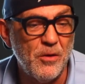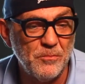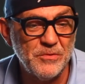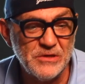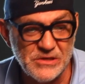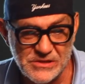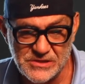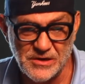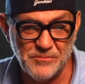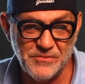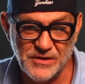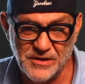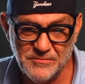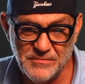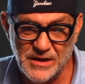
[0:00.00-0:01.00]
accomplishes
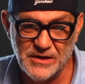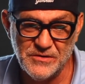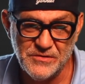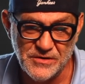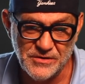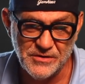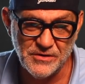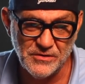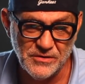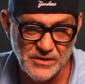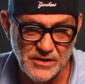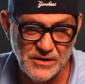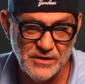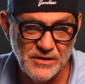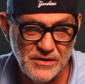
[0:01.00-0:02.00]
something in
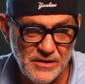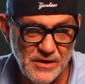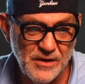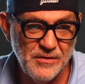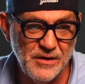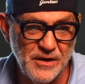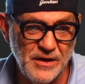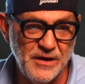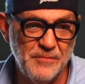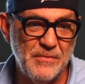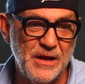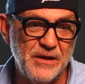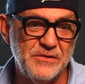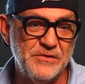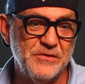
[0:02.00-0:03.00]
managerial in
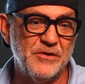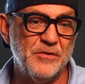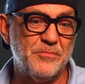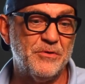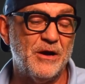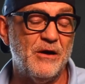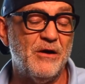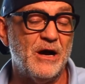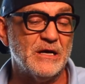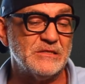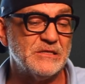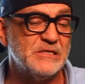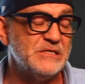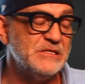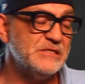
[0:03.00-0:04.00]
a managerial
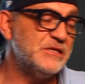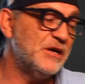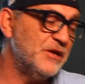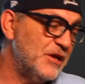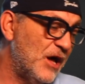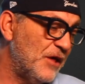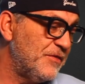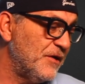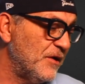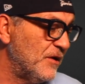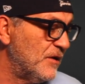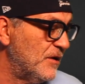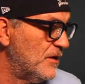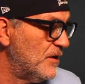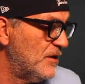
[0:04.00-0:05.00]
prowess because he's done
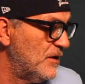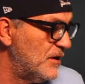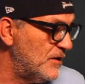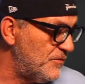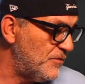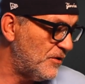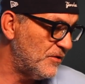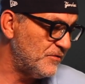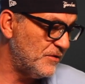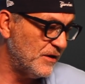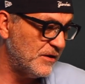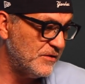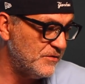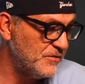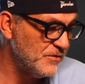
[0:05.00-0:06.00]
nothing, as far as
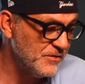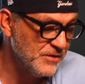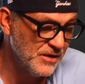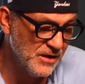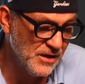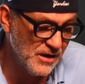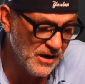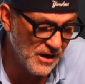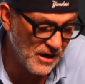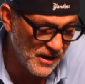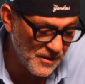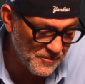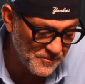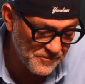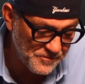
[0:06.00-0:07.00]
I'm
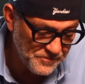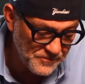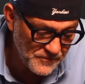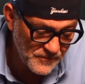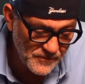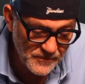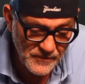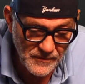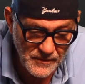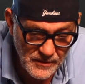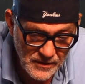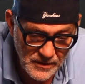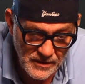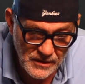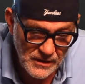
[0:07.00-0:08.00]
concerned.
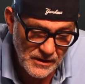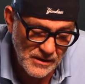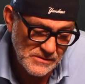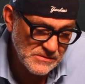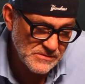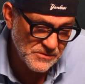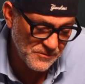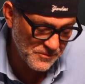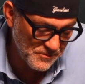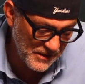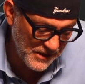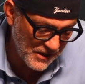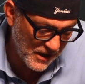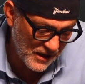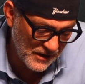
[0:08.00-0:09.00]
So for
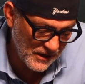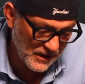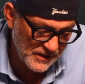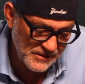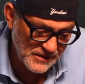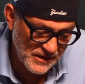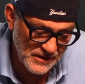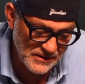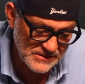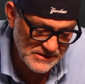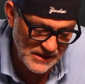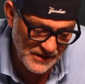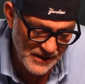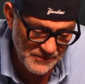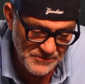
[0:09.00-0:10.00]
me, I like
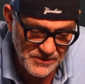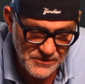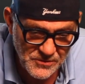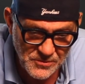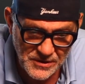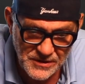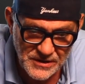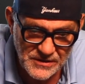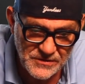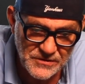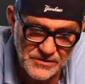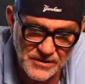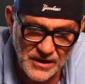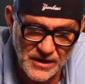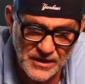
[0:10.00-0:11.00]
Southampton to win
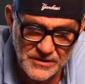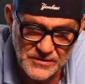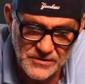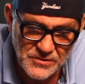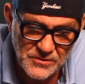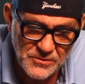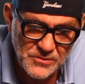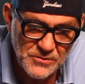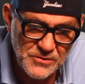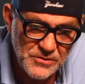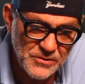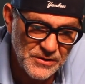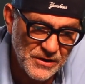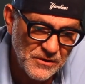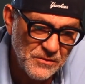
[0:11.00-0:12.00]
this
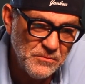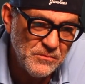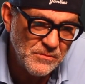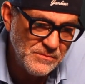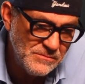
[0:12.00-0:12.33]
2-0.